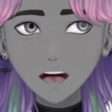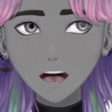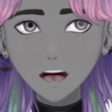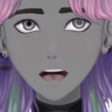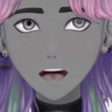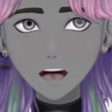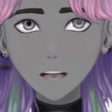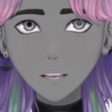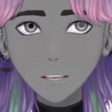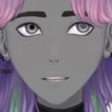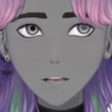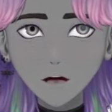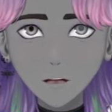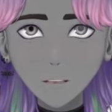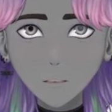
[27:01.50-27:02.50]

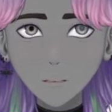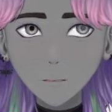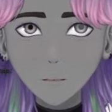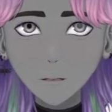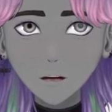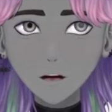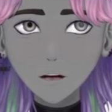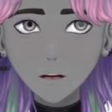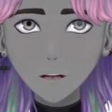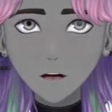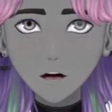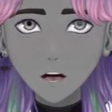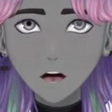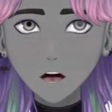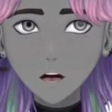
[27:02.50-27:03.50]
so not nice.
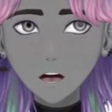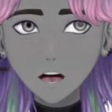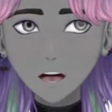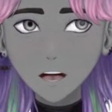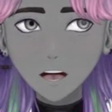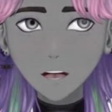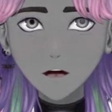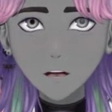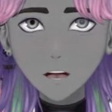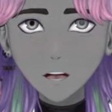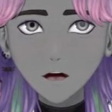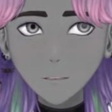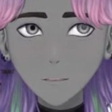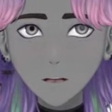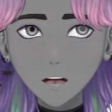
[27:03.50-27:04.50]
I really
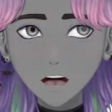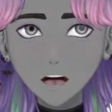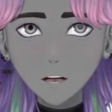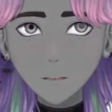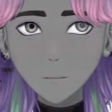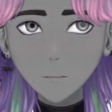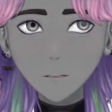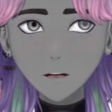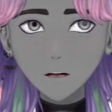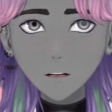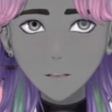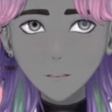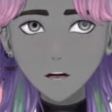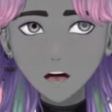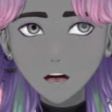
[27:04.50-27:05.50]
am not a fan
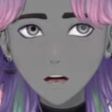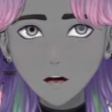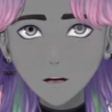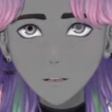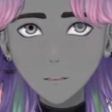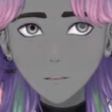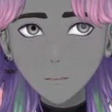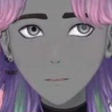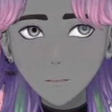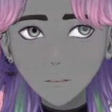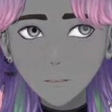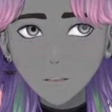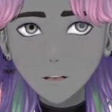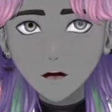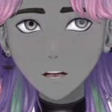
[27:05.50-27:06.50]
of
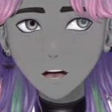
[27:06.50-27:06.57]
shadow.